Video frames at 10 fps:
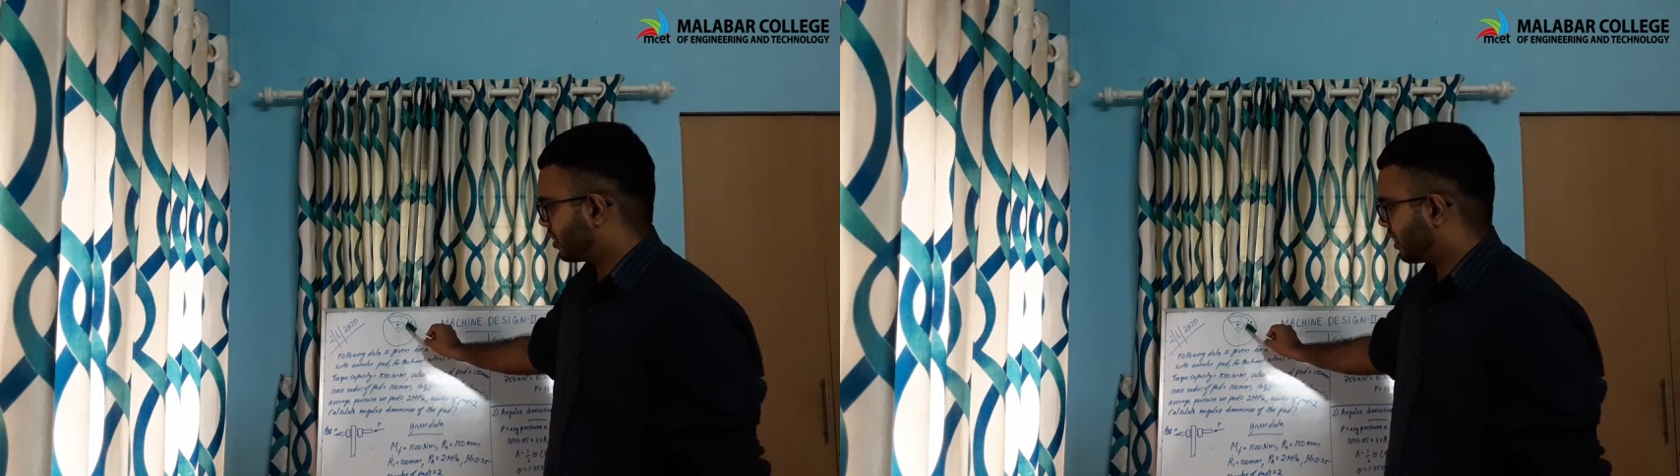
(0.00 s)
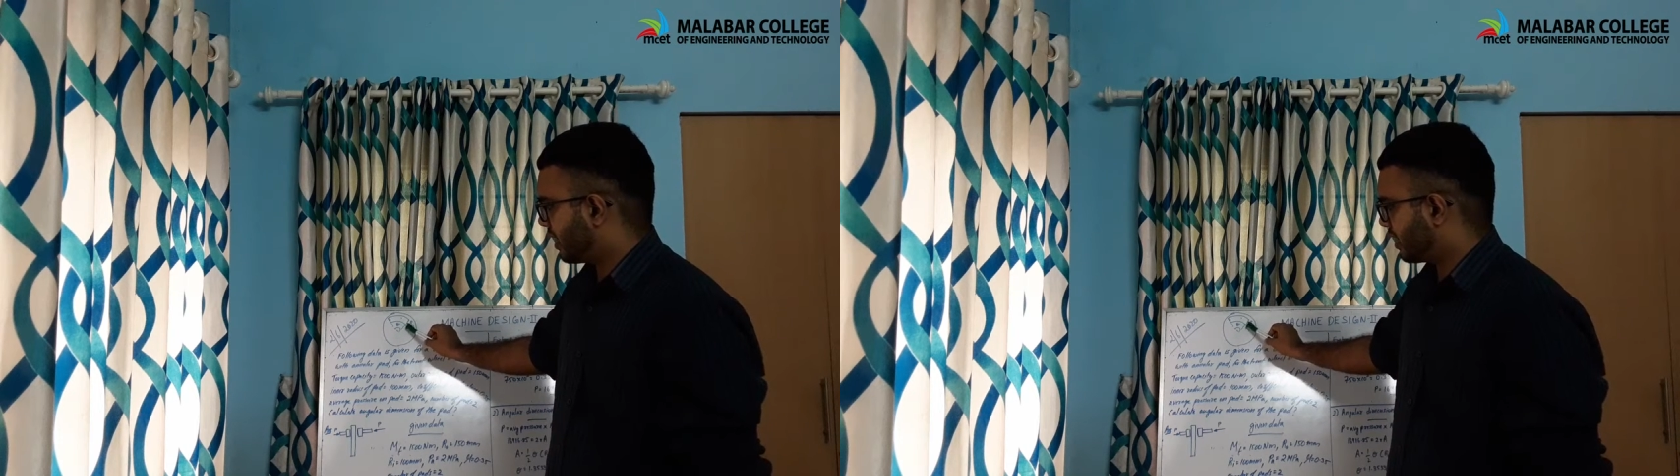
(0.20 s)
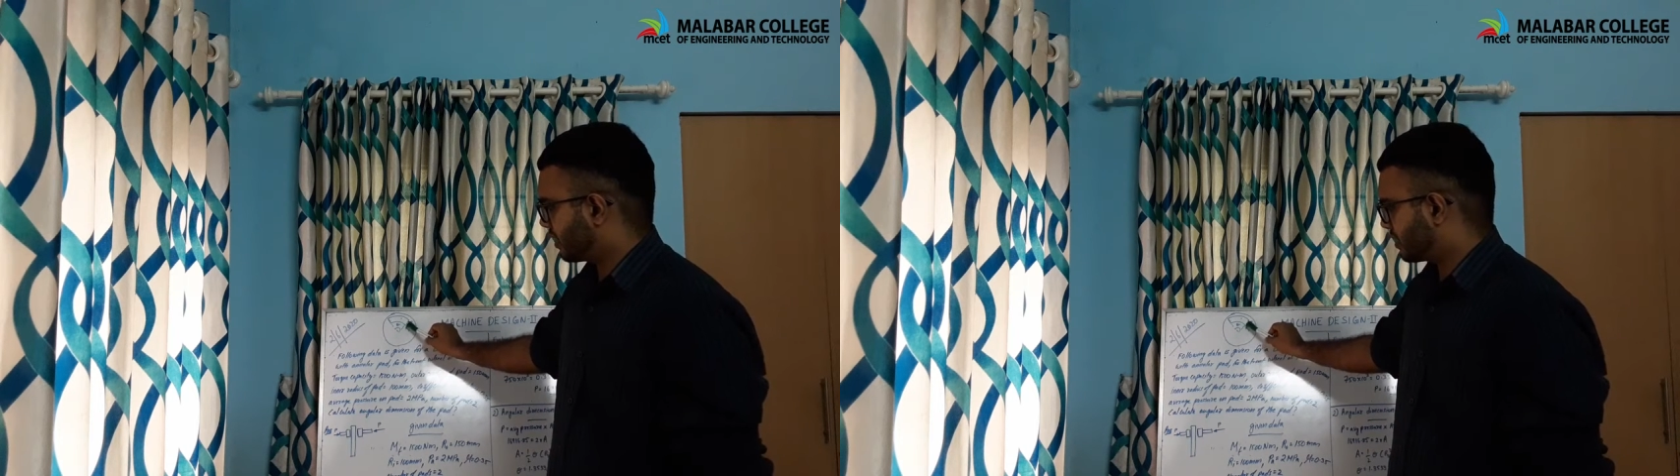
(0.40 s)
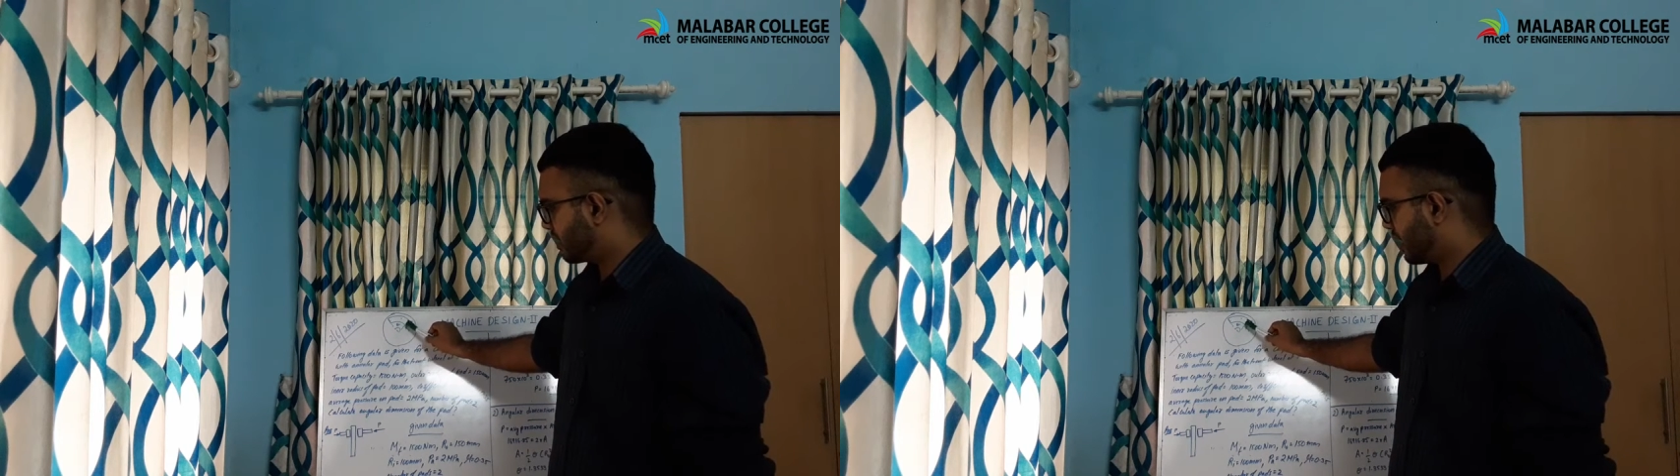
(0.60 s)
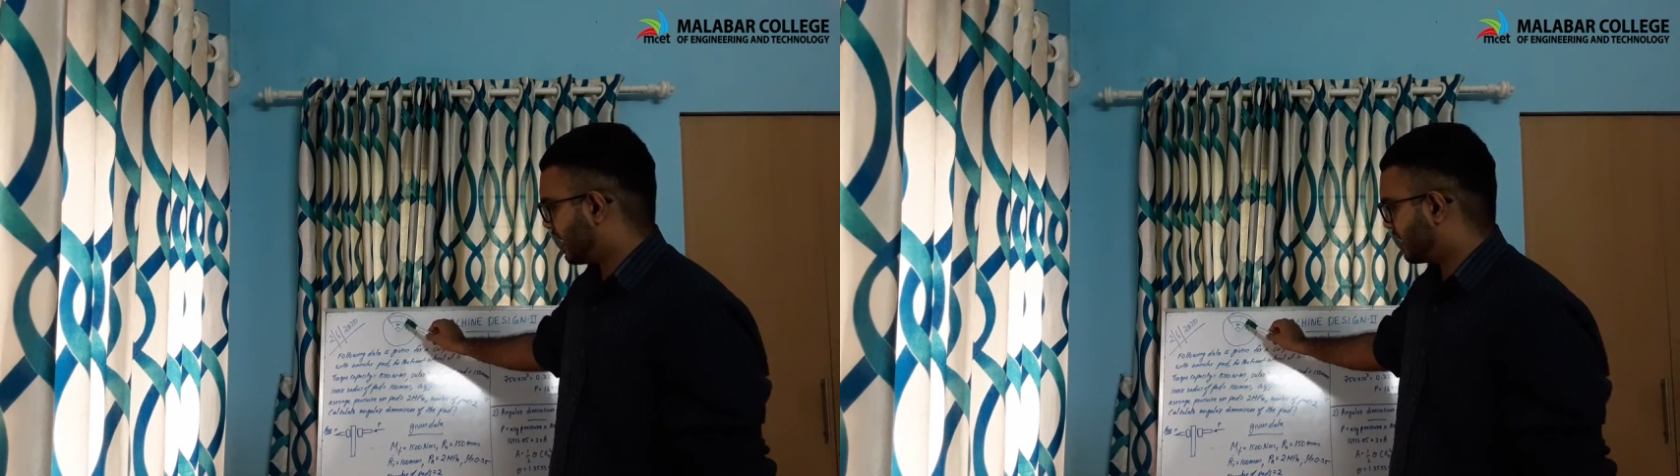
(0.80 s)
radius,
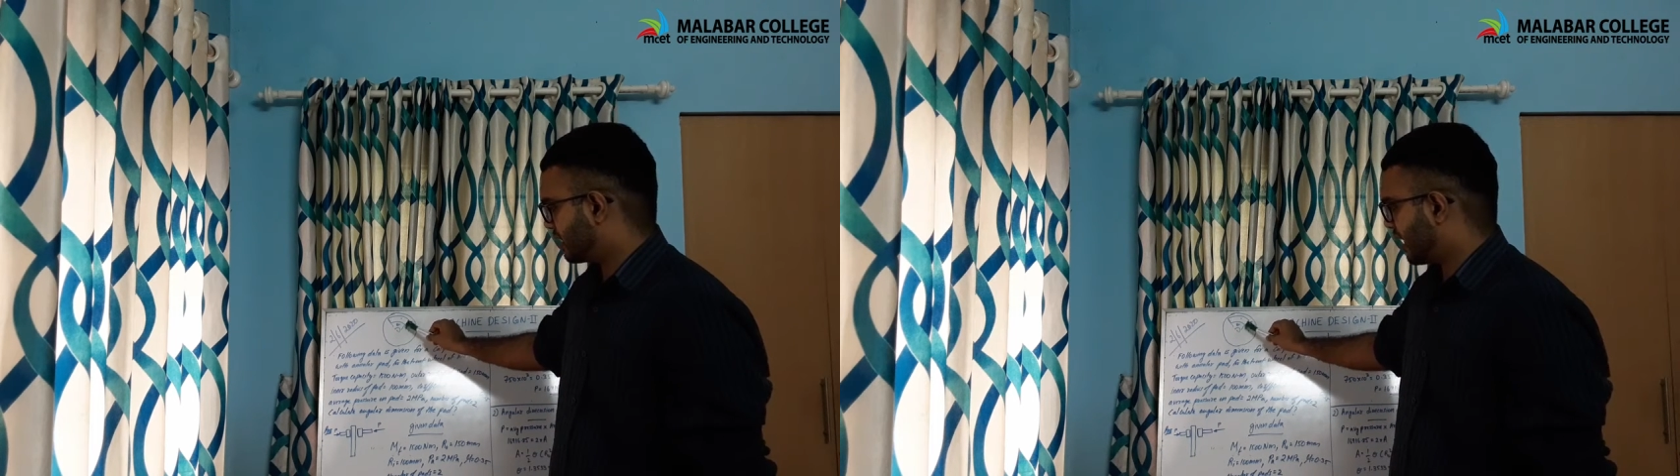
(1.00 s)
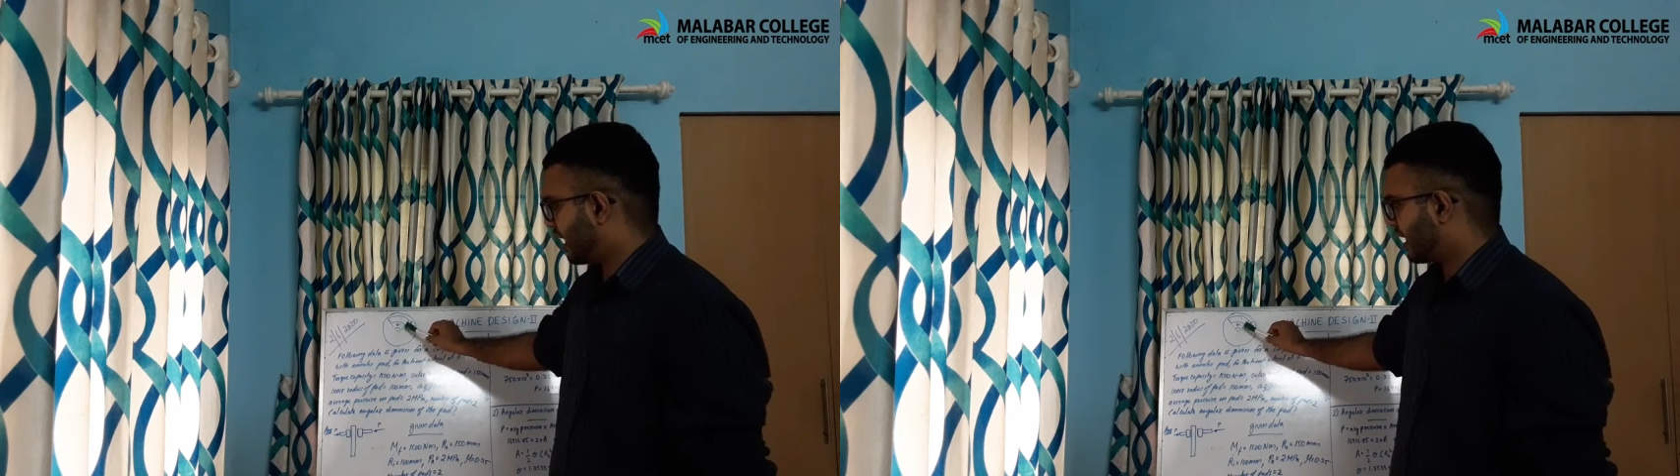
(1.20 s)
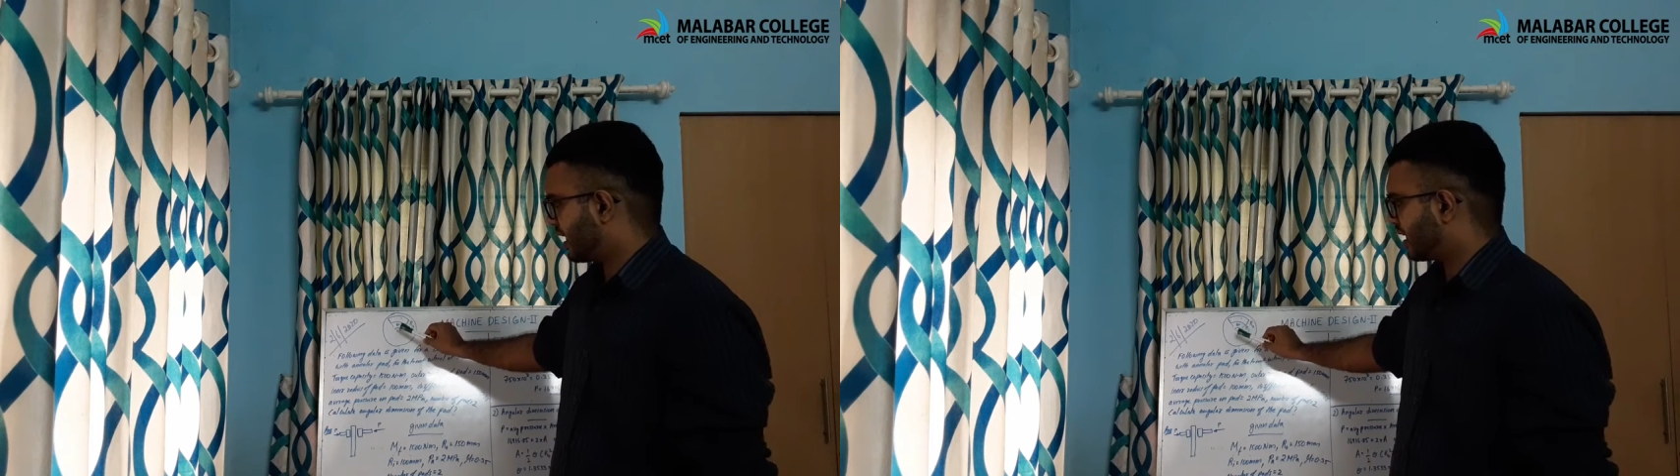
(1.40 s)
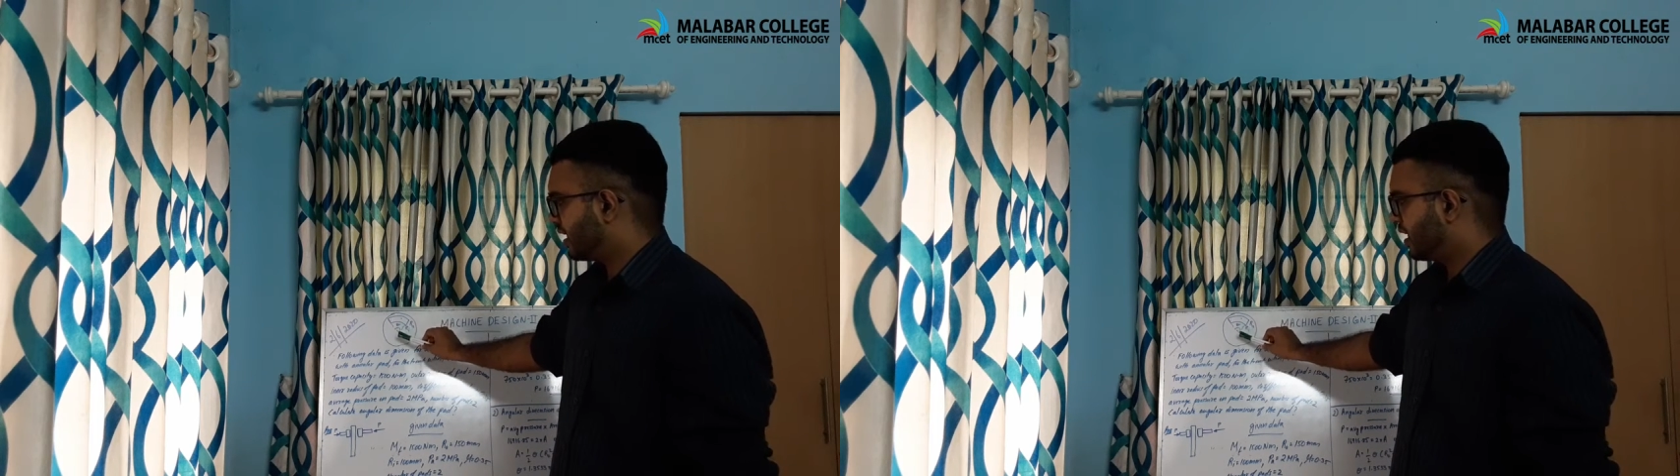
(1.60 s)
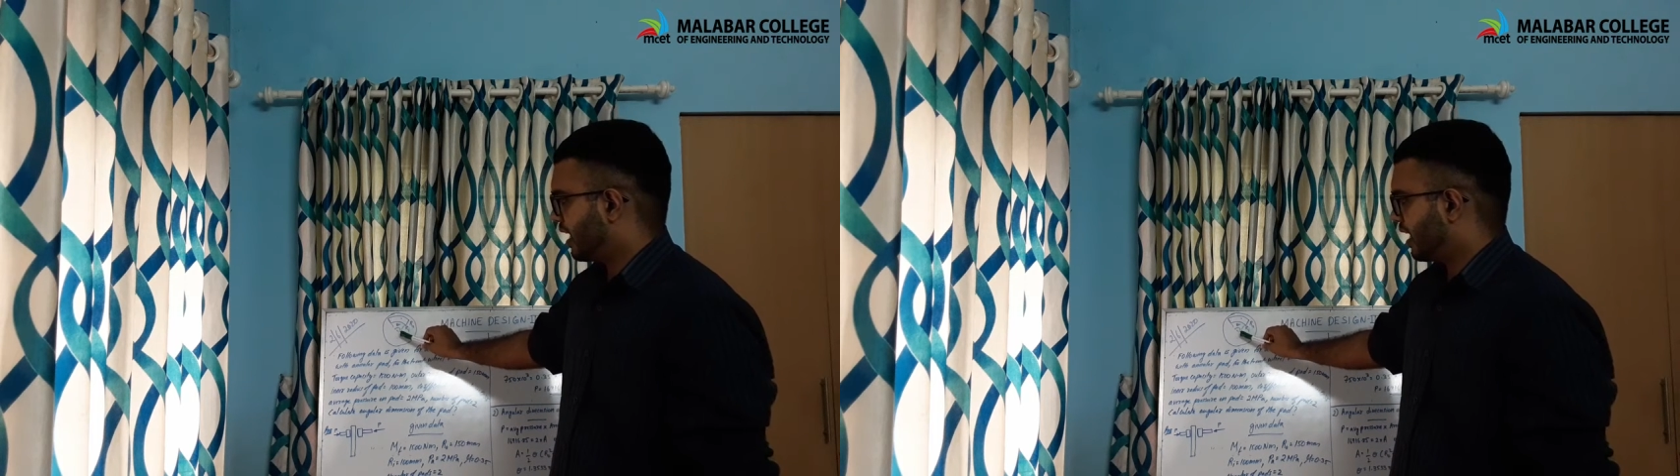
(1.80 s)
that is Ri,